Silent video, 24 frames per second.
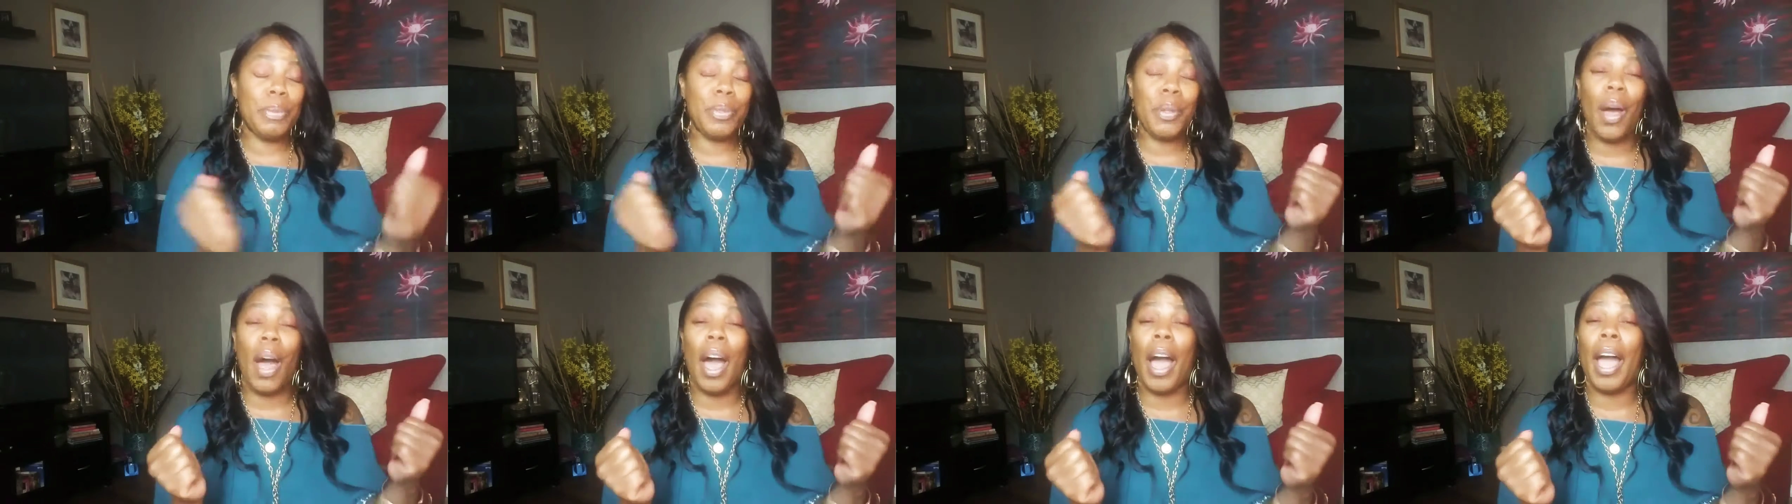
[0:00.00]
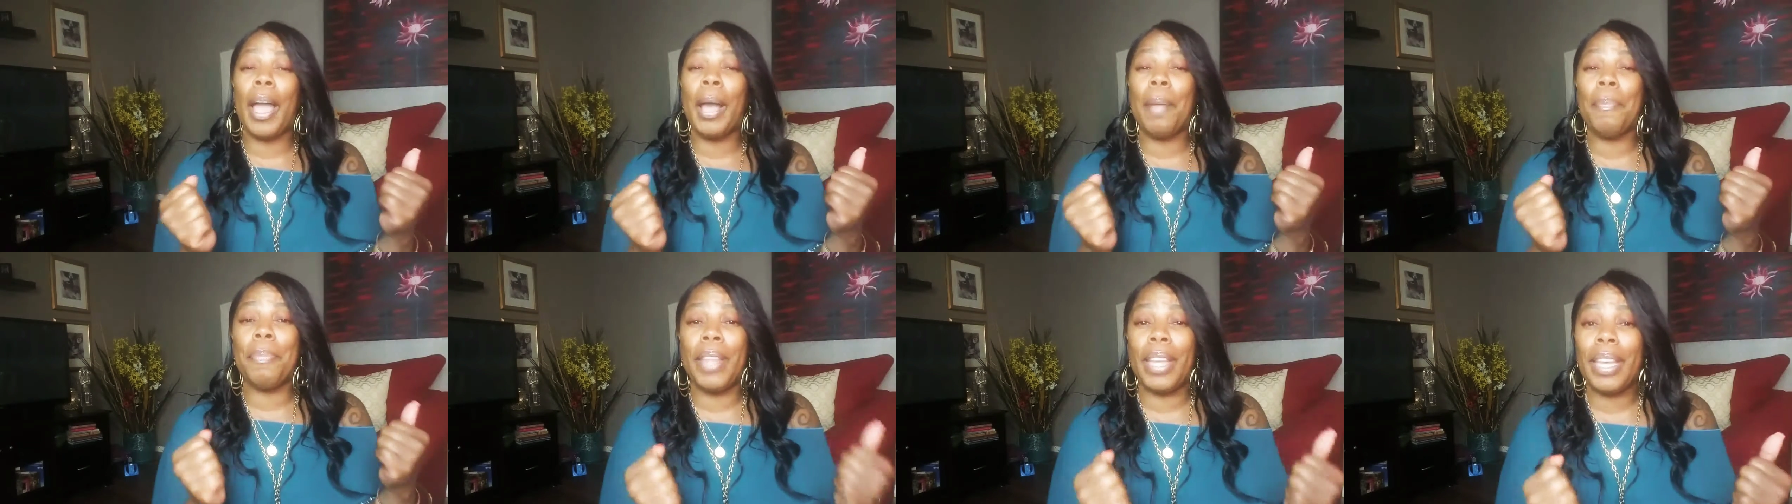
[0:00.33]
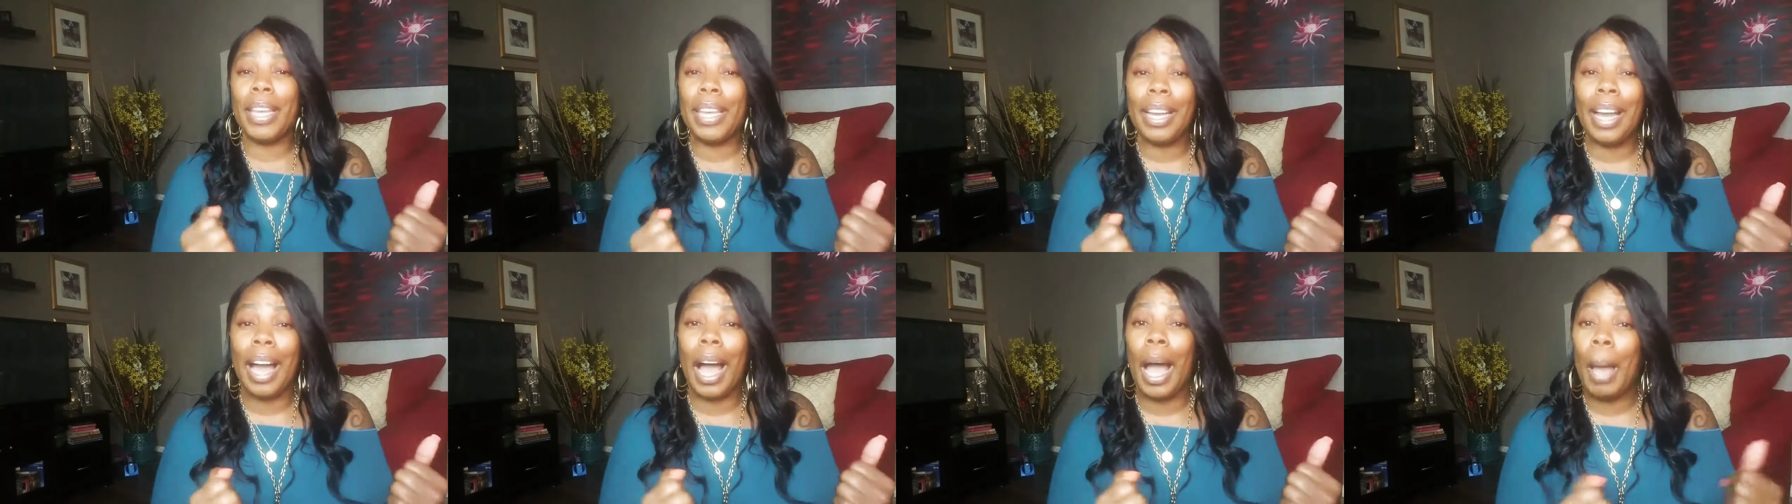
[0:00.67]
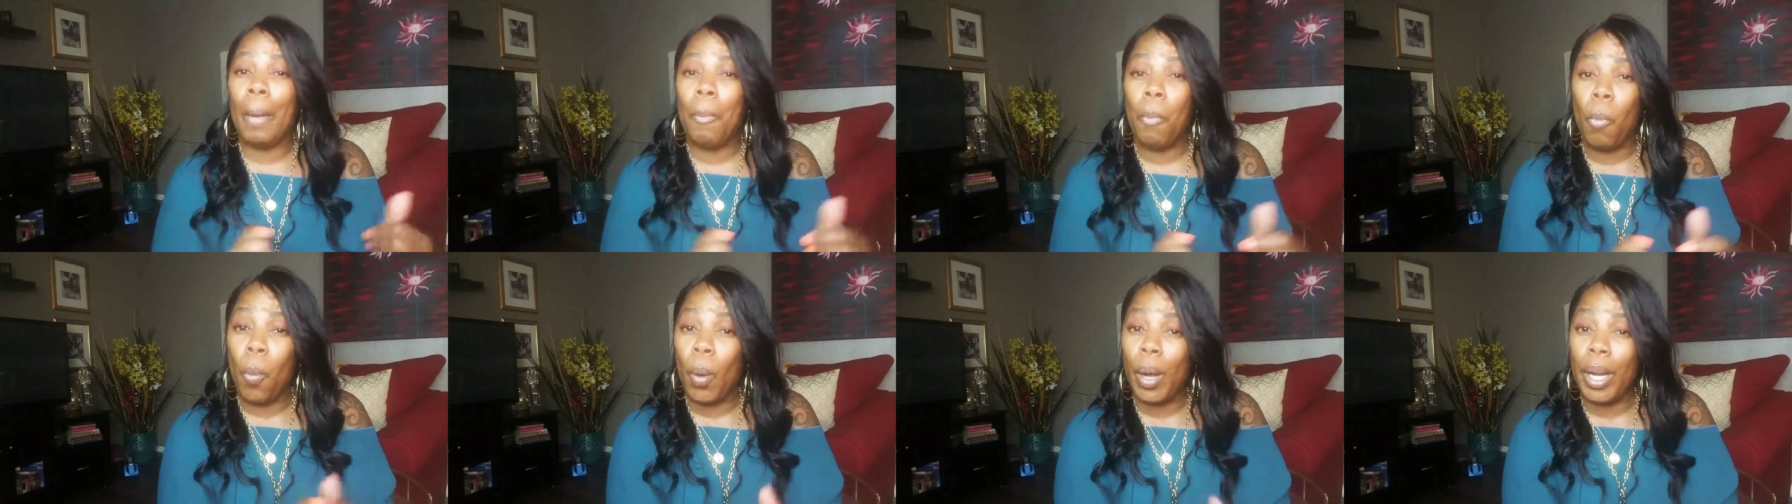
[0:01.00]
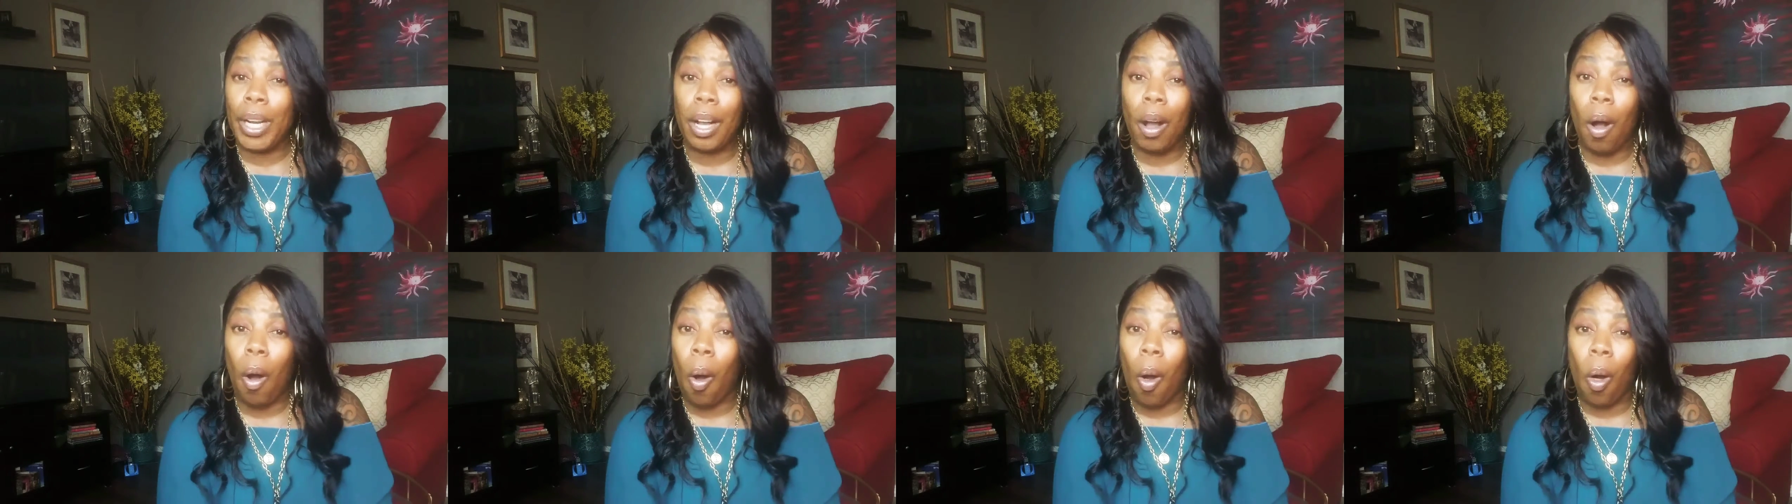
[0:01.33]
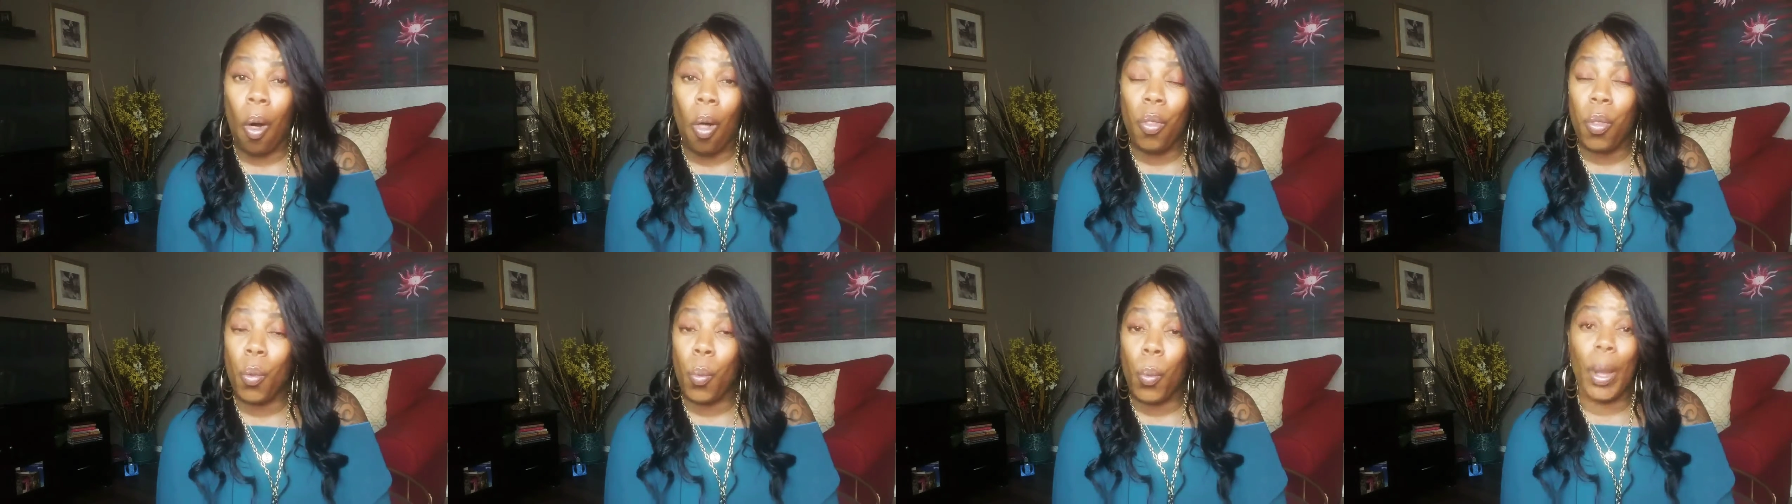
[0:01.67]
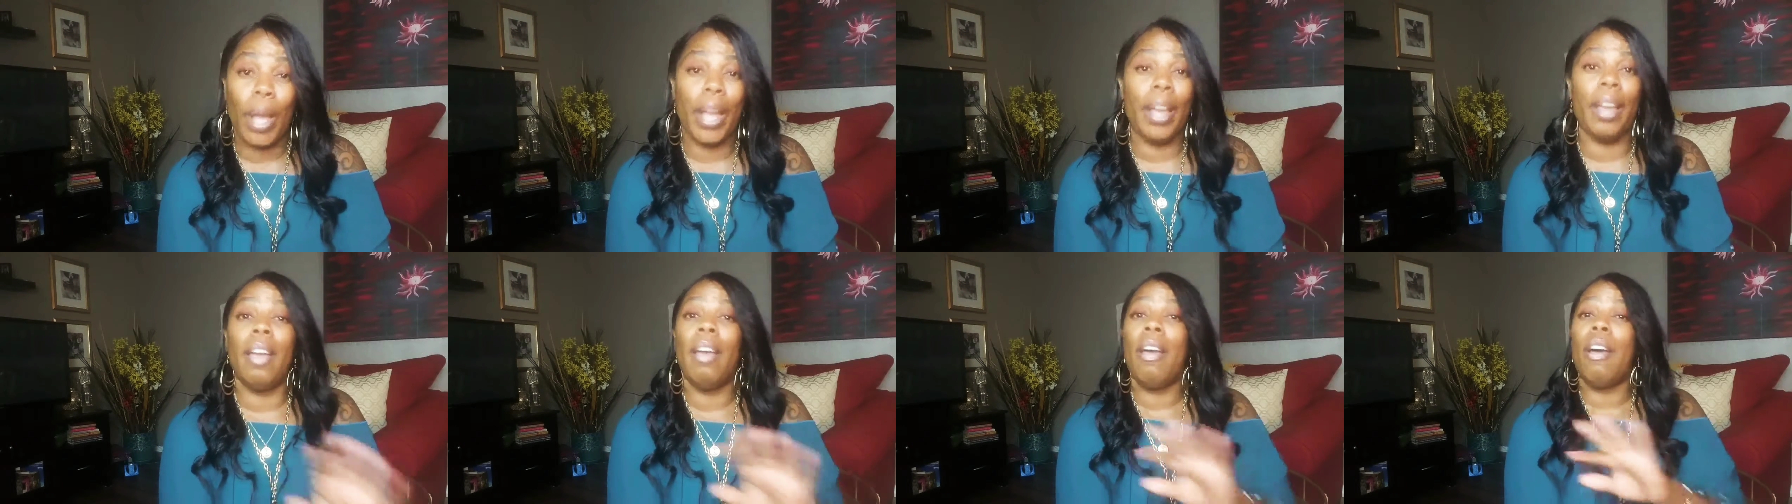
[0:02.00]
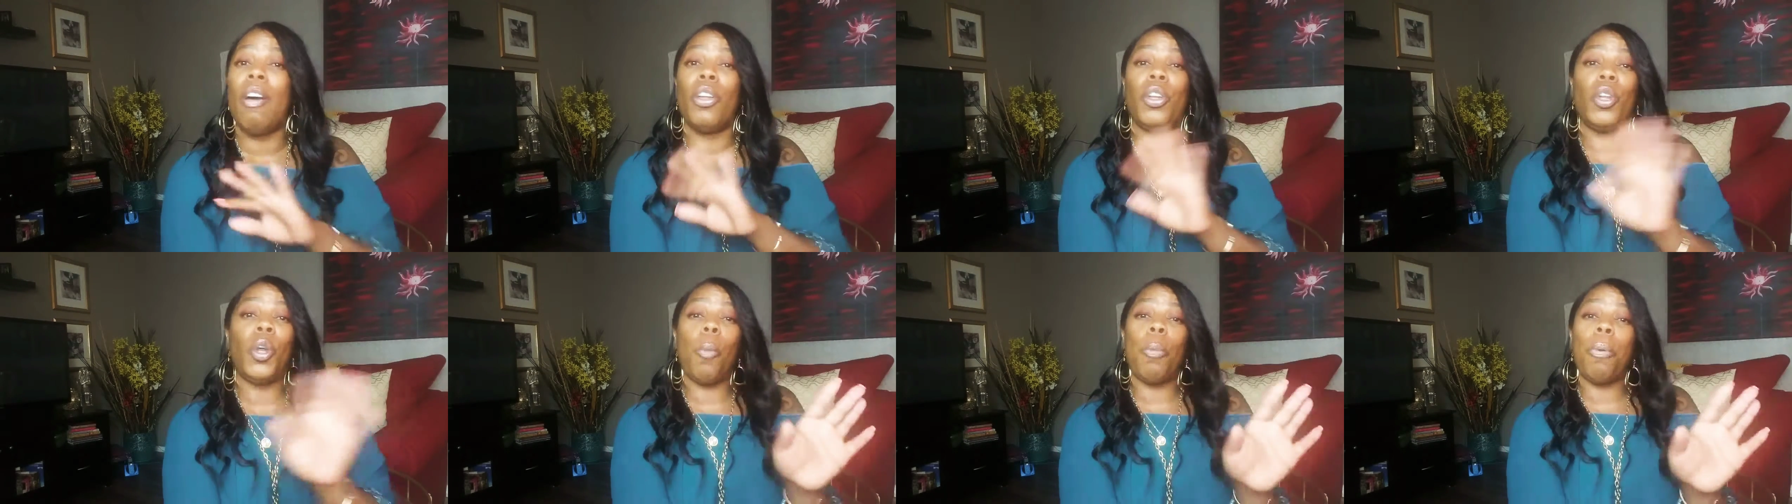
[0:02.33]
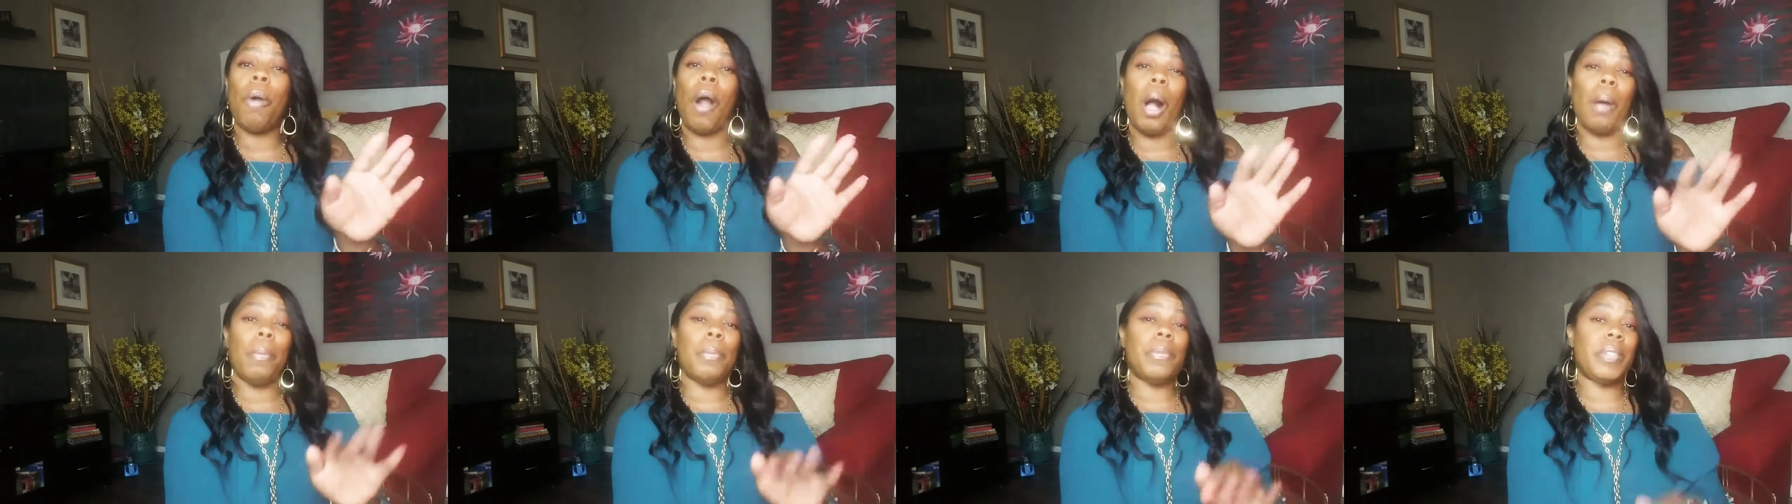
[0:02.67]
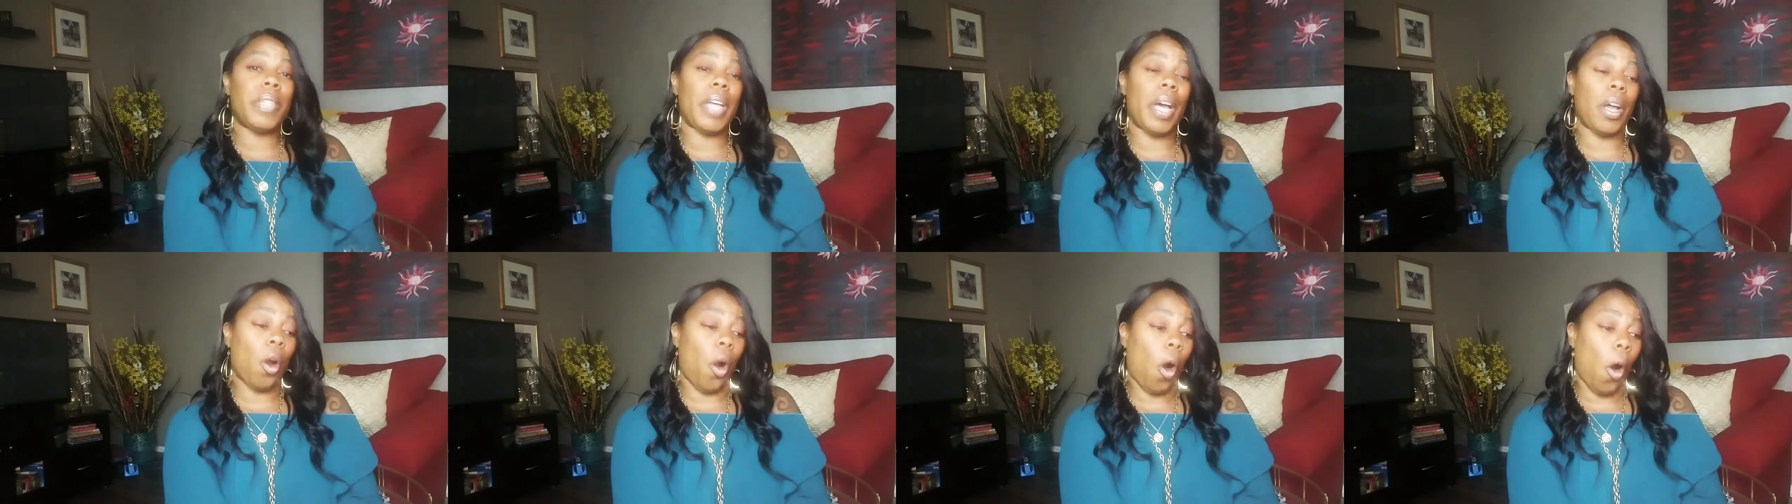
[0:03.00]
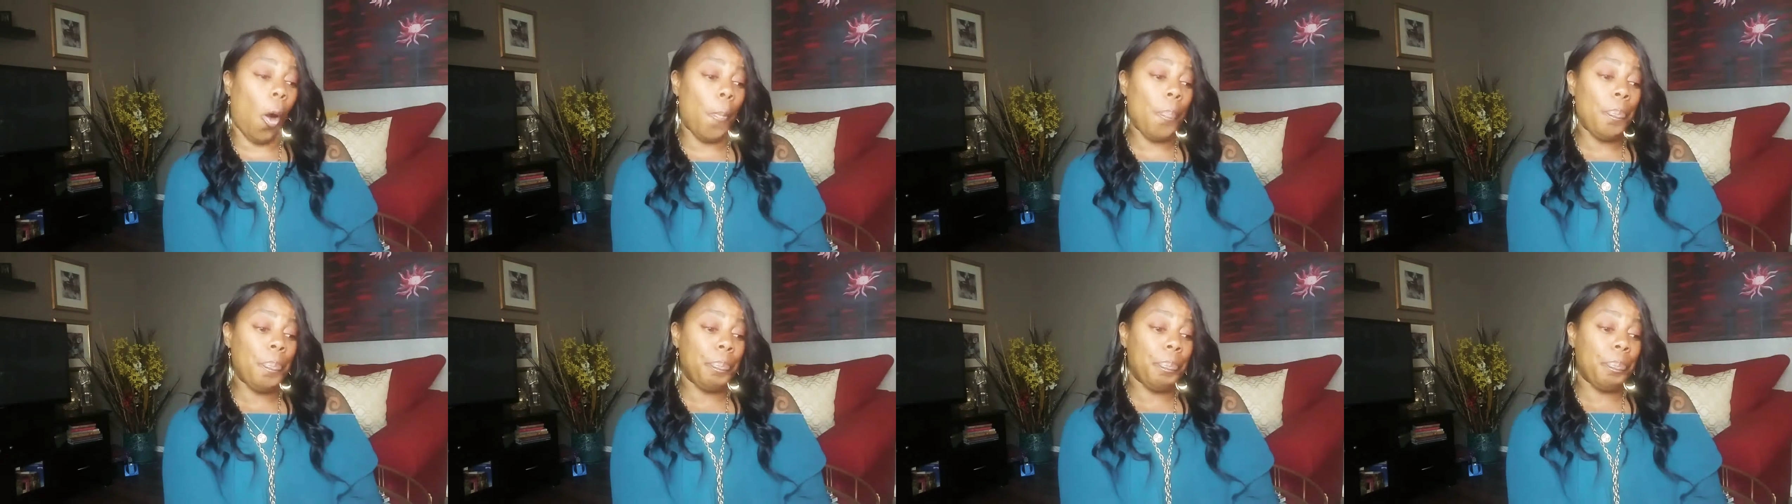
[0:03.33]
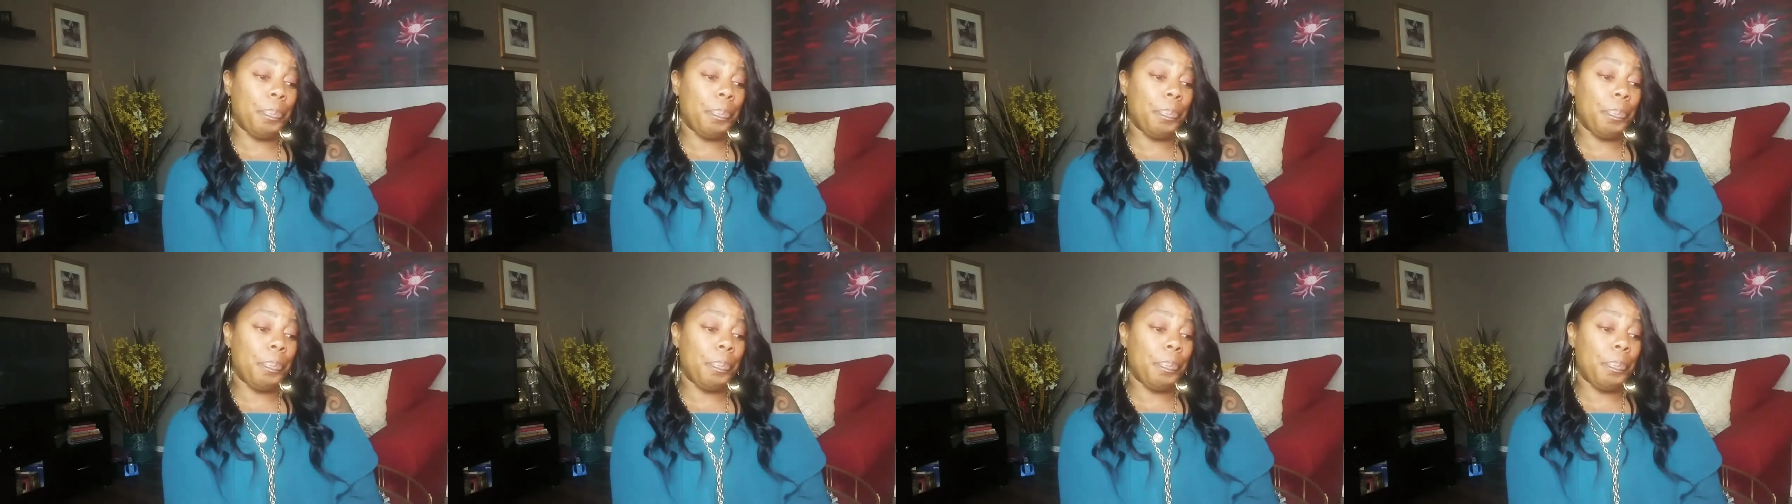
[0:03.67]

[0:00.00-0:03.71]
So I am thinking I am winning all the way. No problems at all.